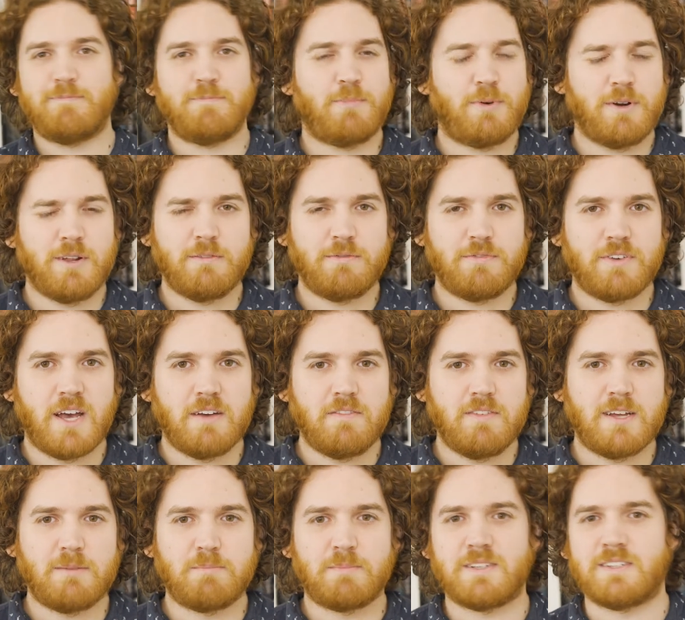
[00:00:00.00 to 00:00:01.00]
put in 5
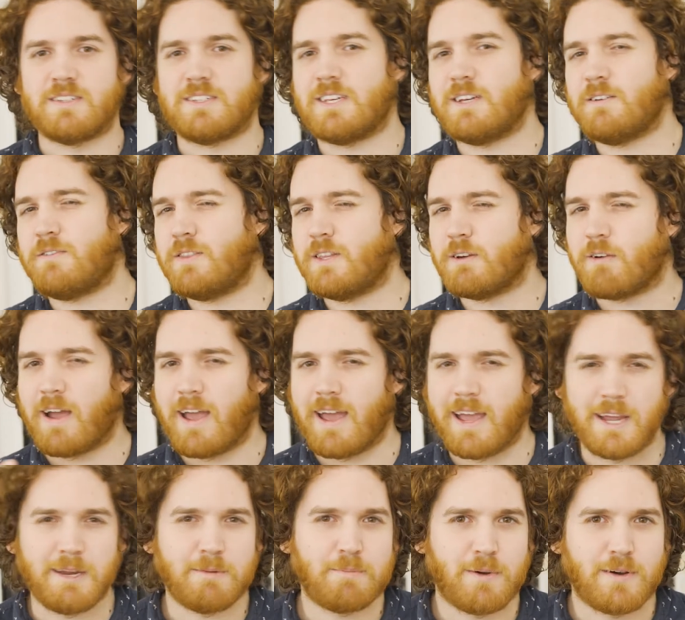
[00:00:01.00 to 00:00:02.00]
numbers. If there are
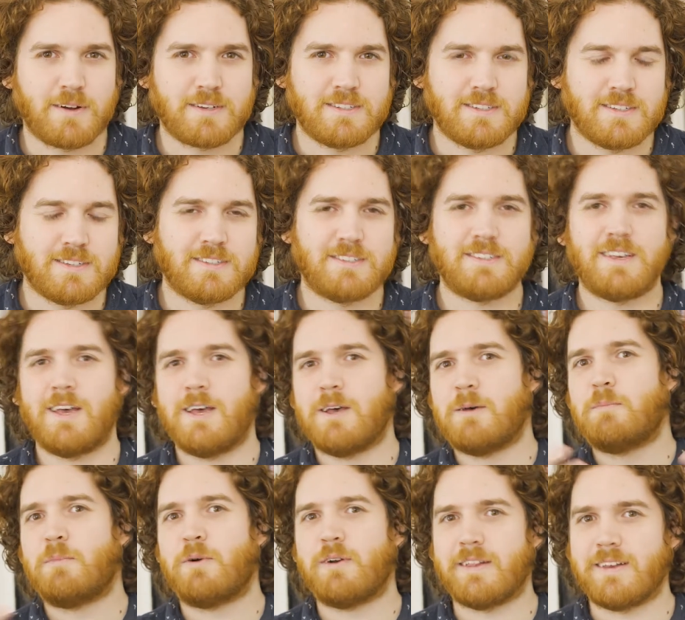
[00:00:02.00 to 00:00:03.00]
8 boxes,
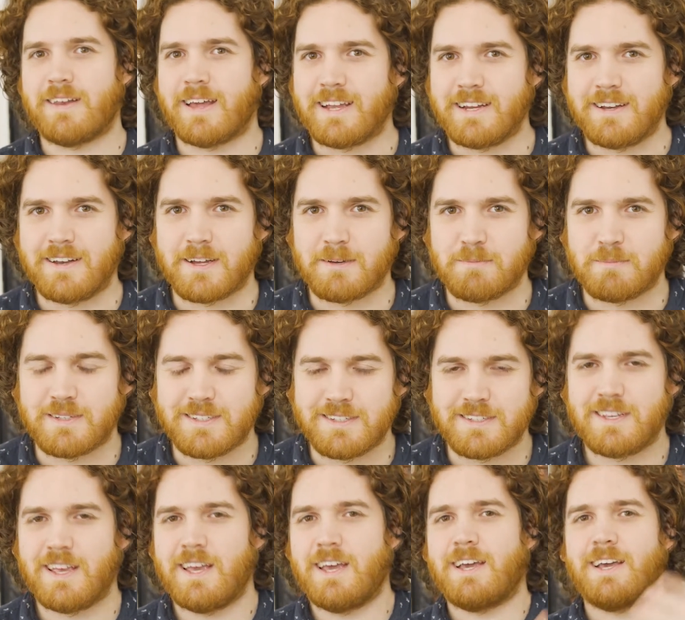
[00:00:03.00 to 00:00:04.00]
put in 8
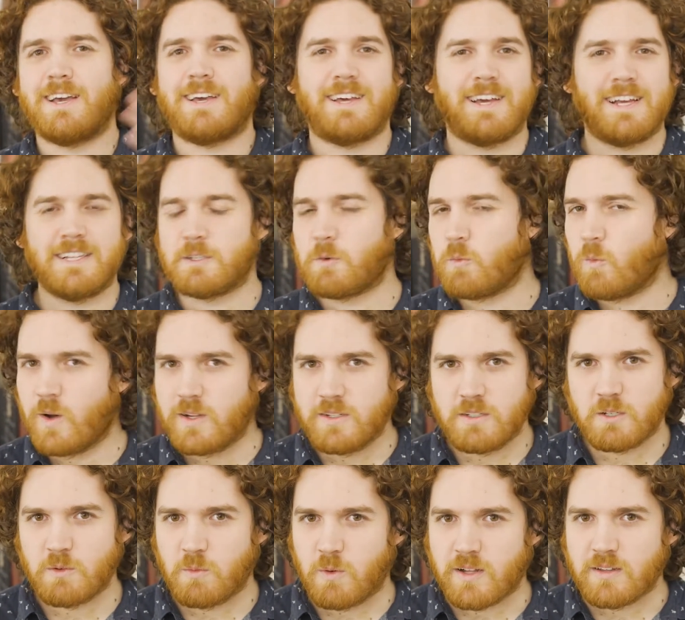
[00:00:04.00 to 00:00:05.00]
numbers. It's a
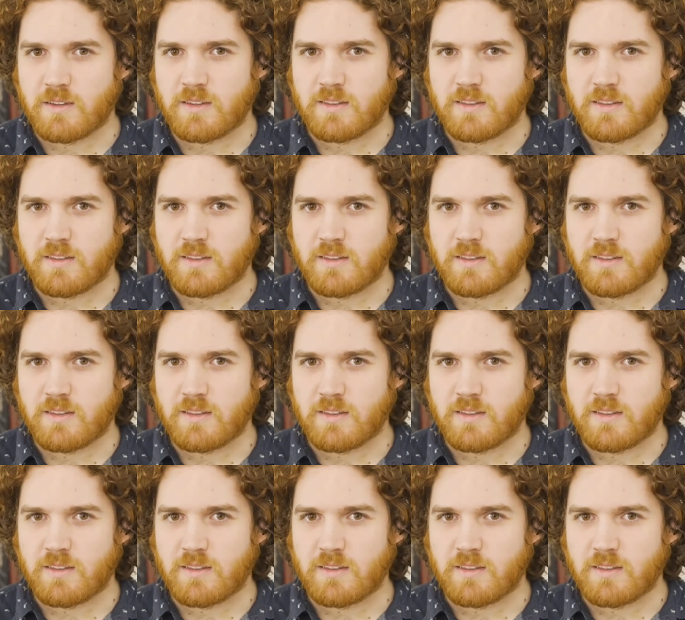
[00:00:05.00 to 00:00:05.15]
one-to-one